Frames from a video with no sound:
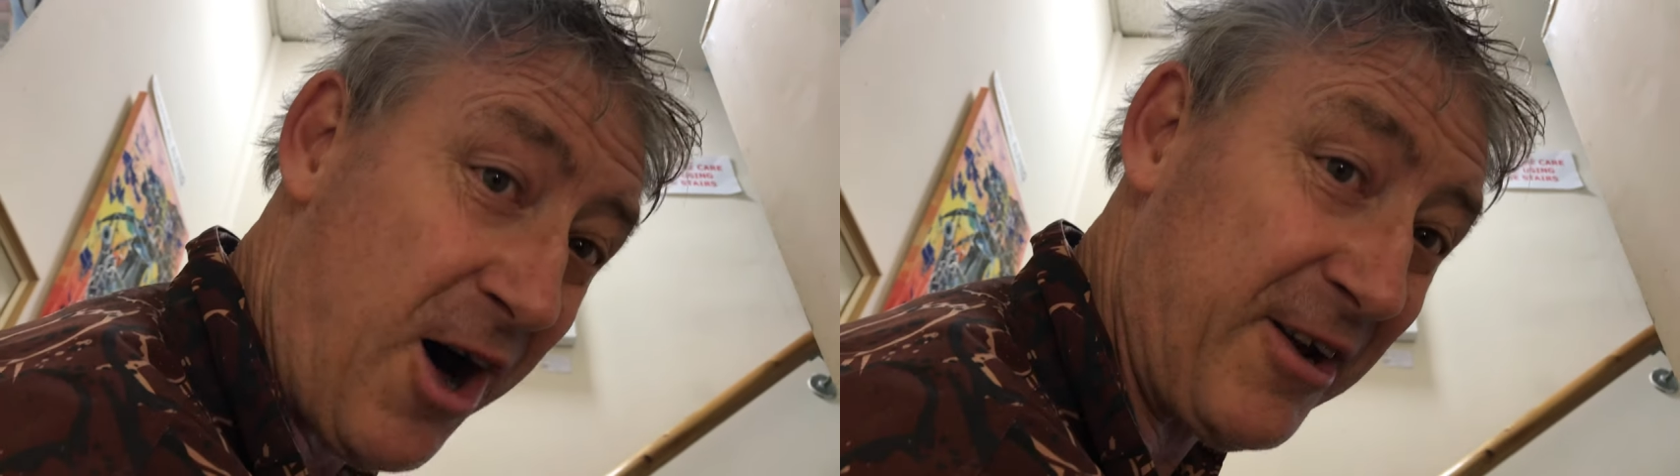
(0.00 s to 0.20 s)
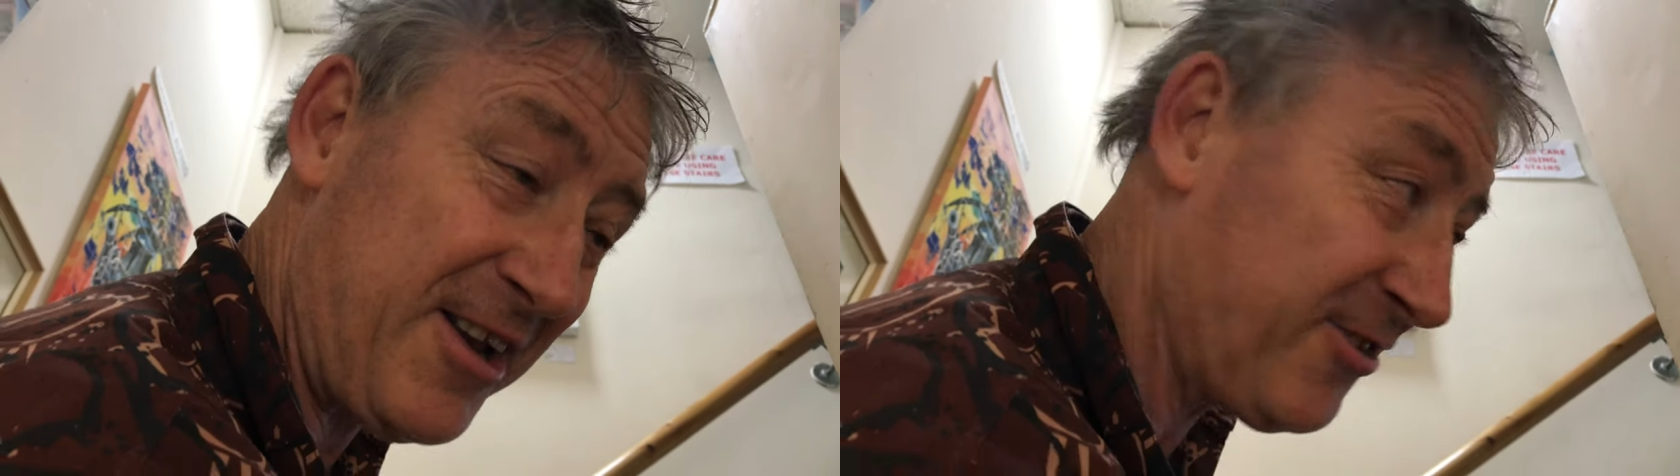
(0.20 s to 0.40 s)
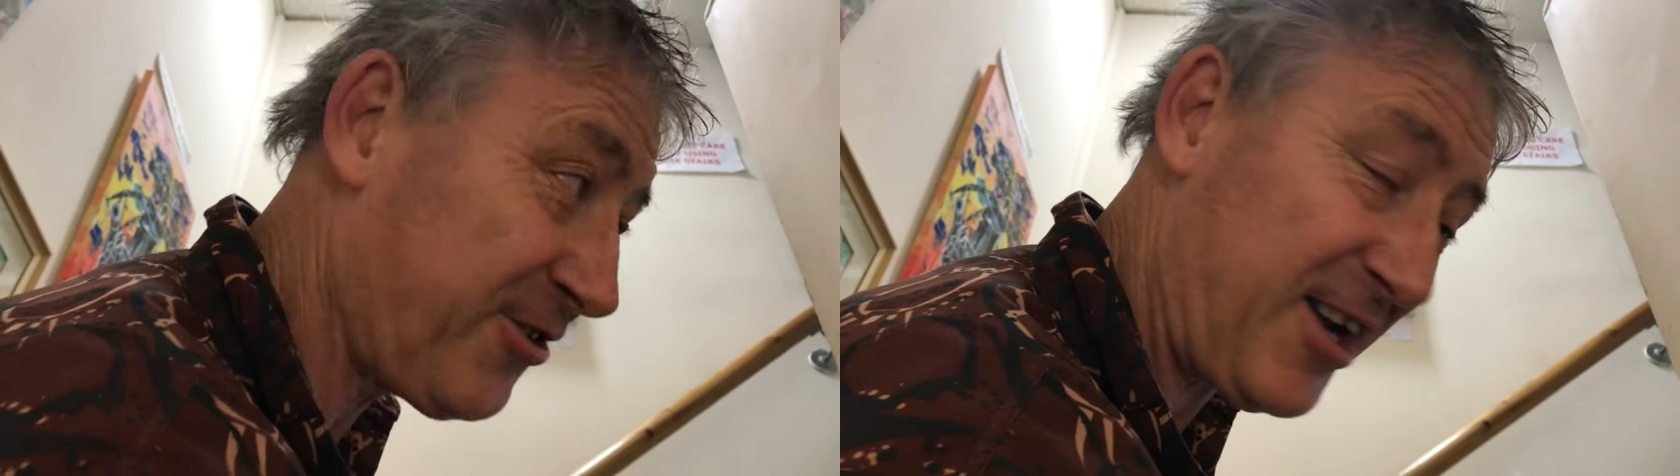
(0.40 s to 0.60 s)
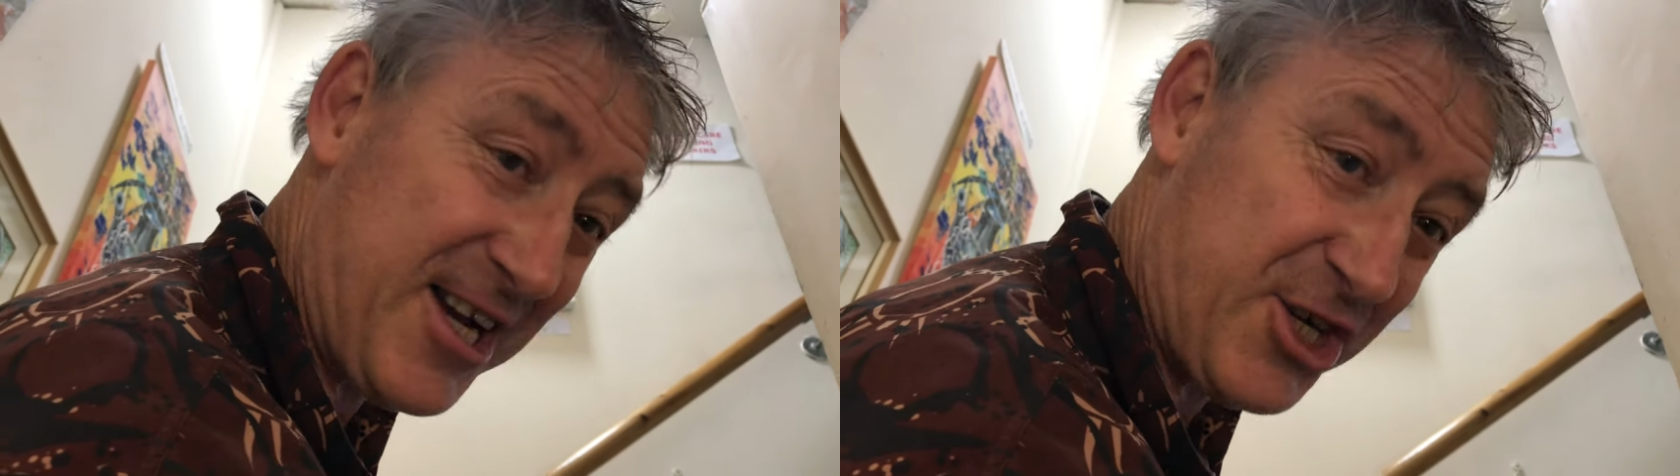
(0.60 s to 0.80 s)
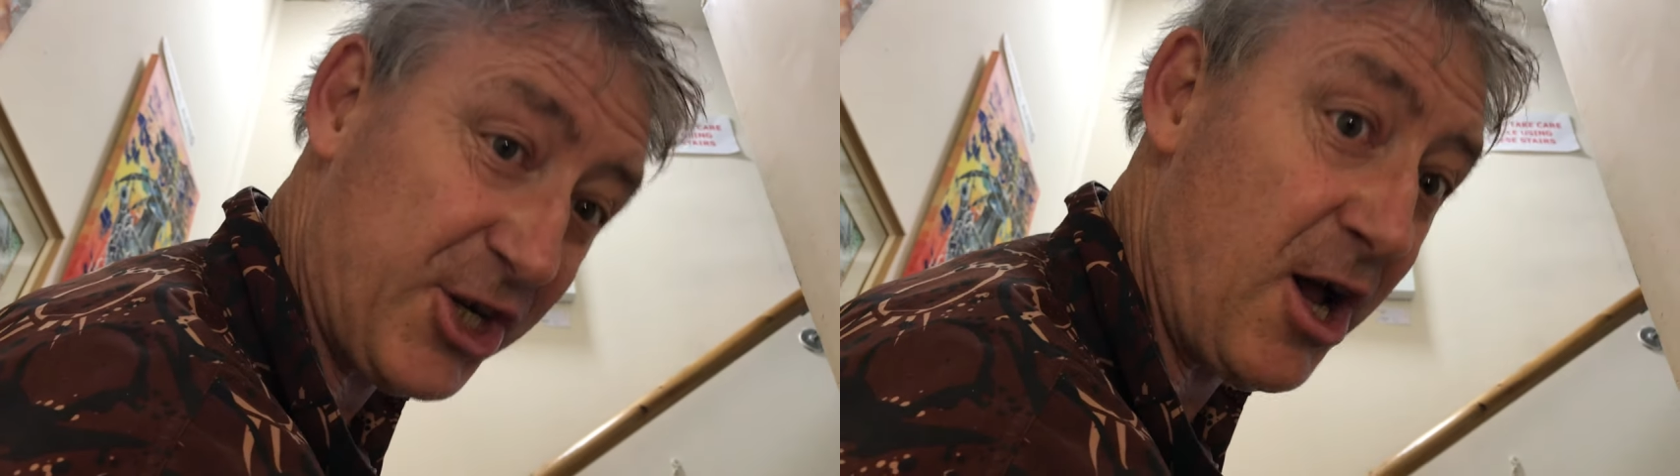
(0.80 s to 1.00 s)
art
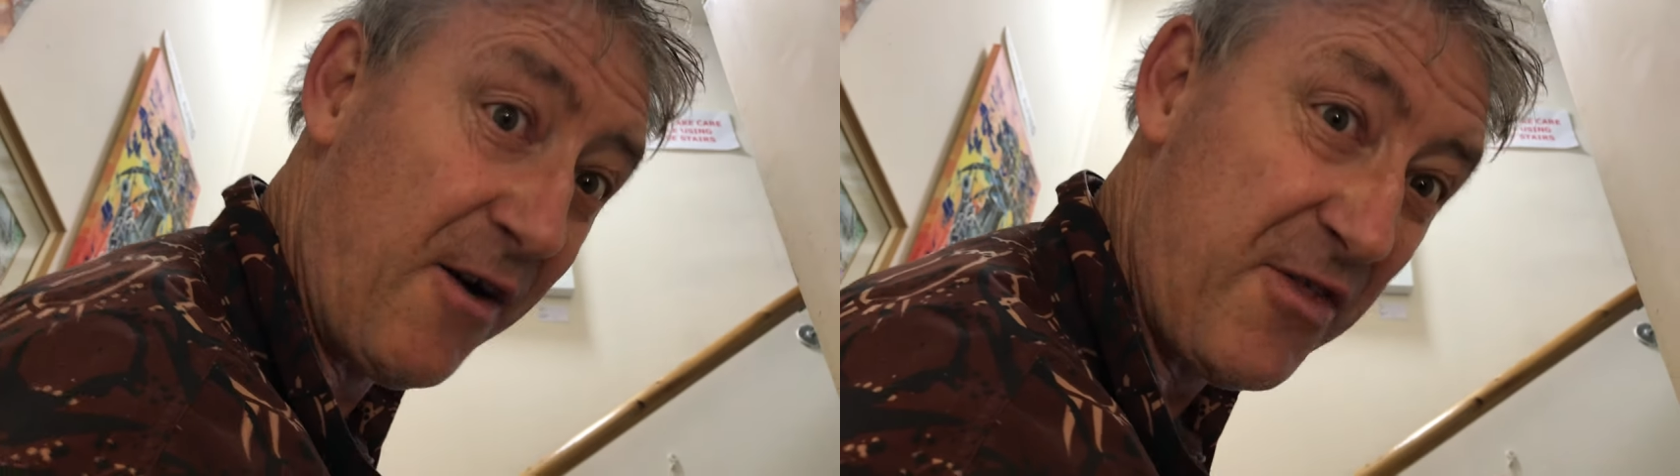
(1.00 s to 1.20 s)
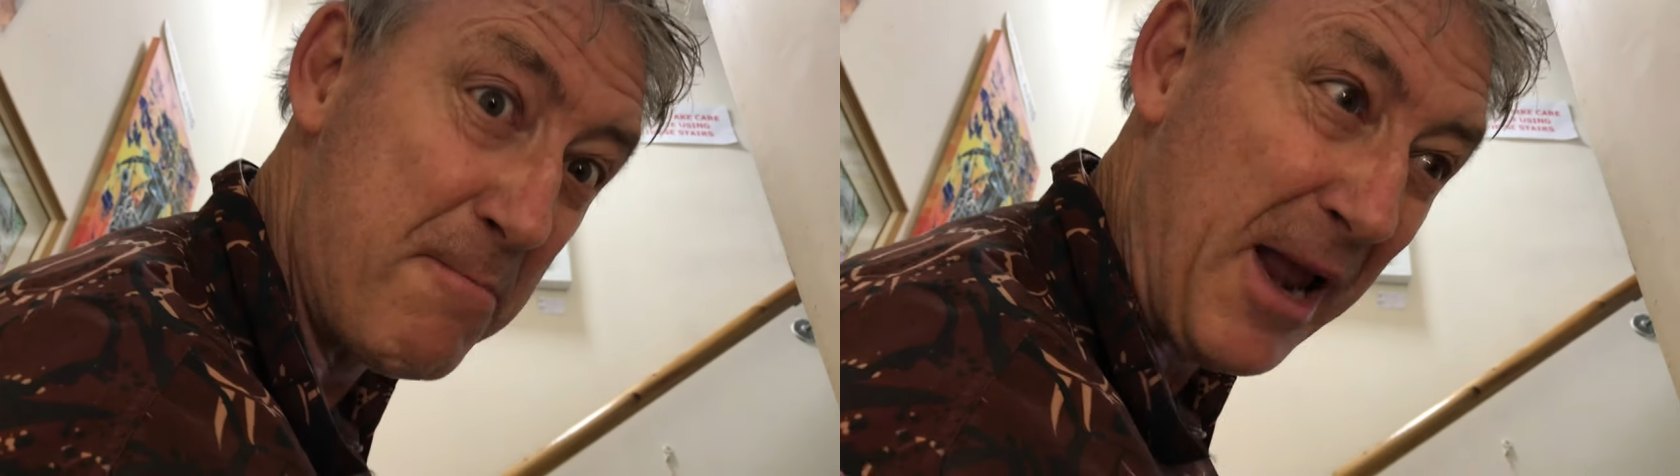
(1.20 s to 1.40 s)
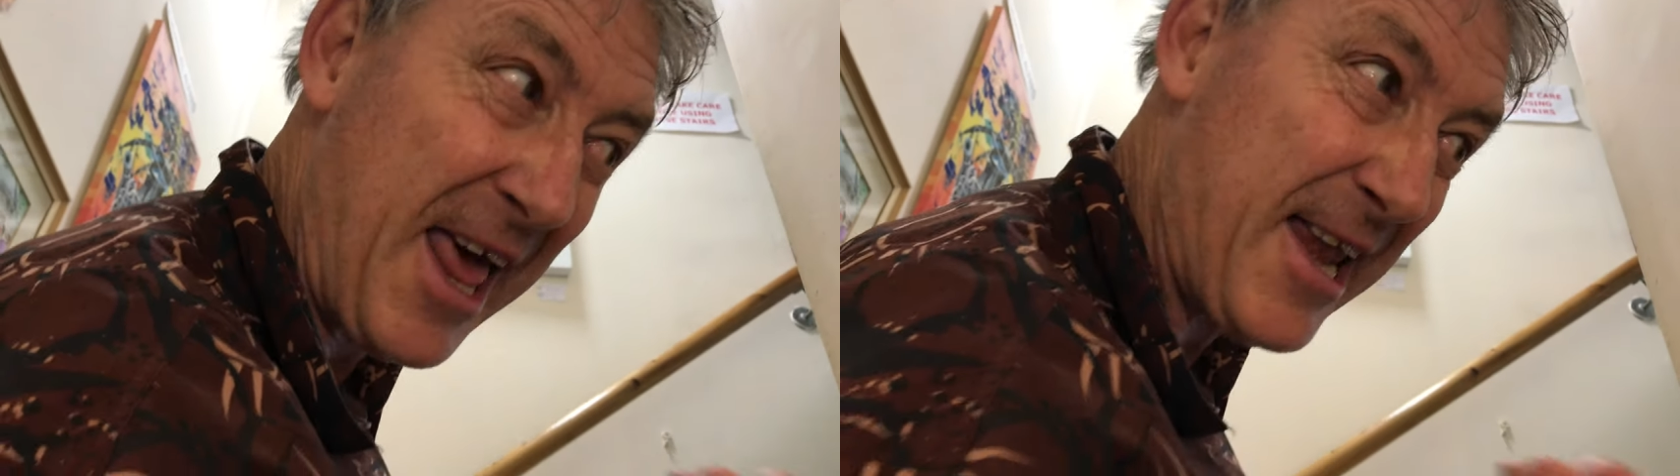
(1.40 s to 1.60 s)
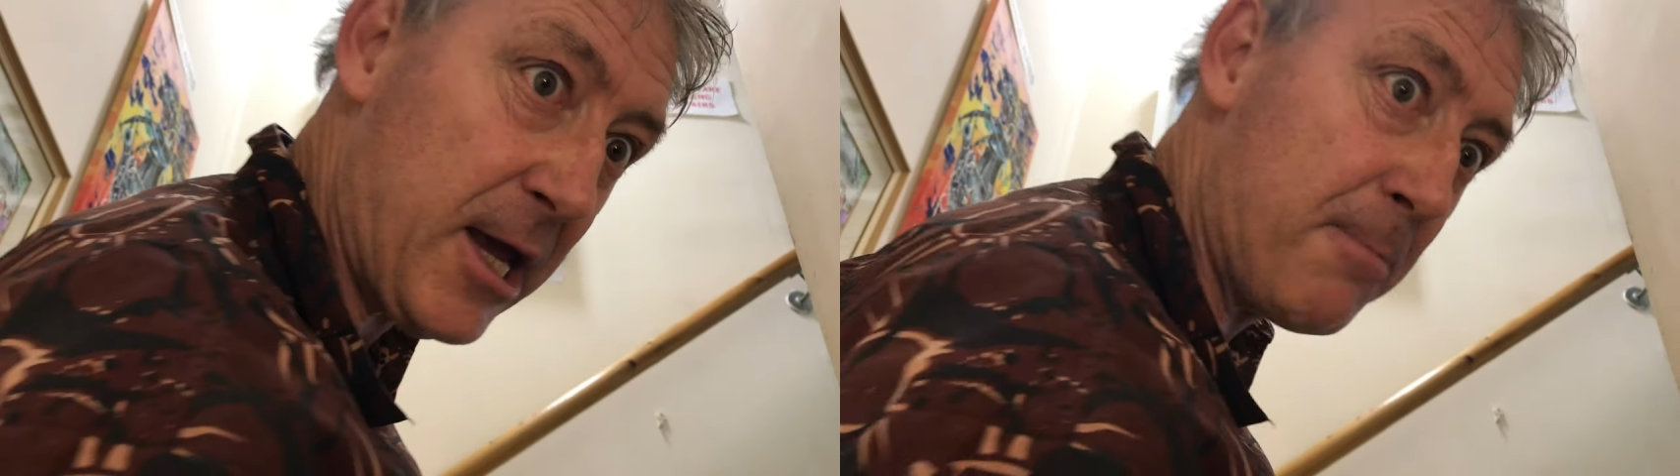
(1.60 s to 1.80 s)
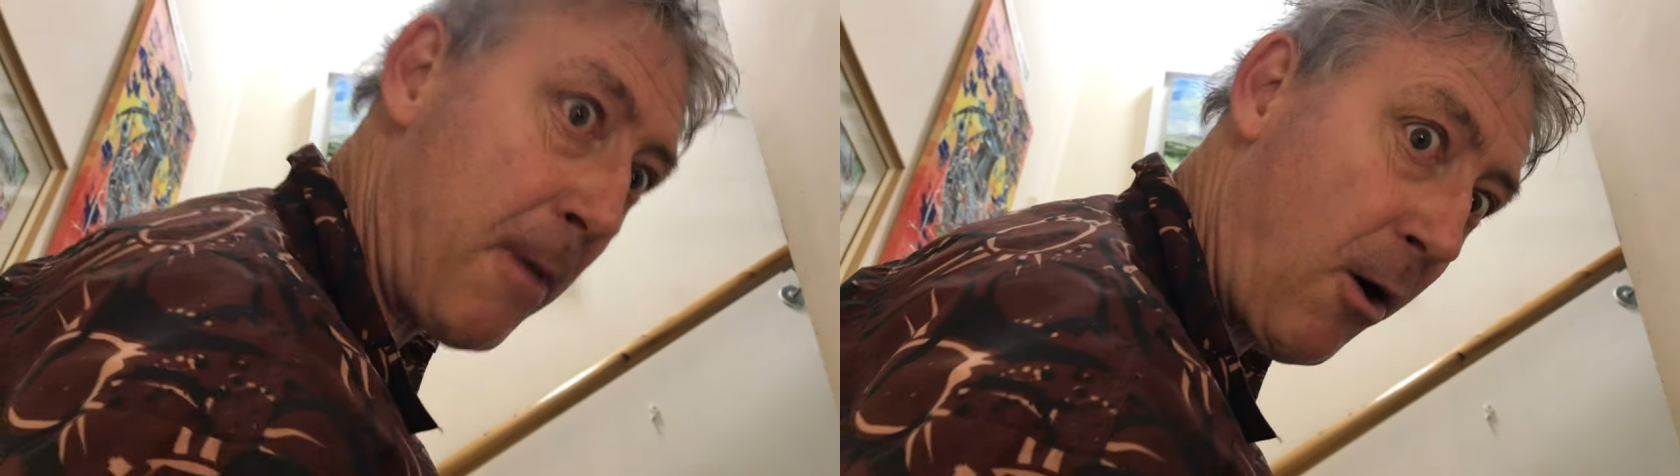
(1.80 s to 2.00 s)
installation of the
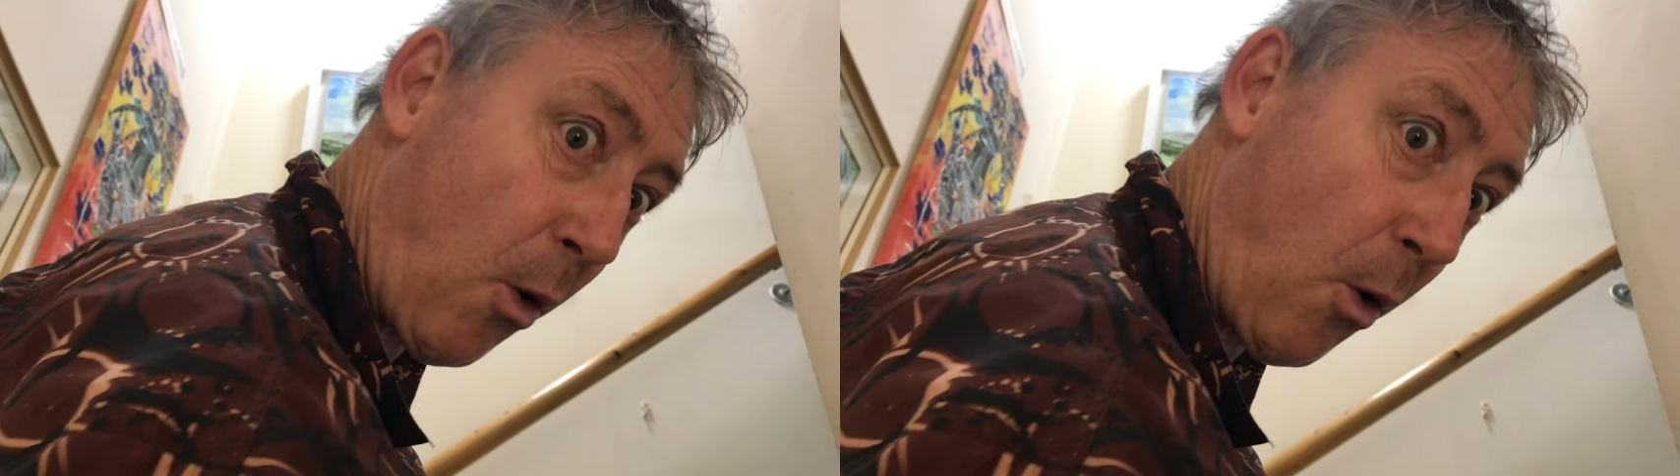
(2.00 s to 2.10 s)
millennium.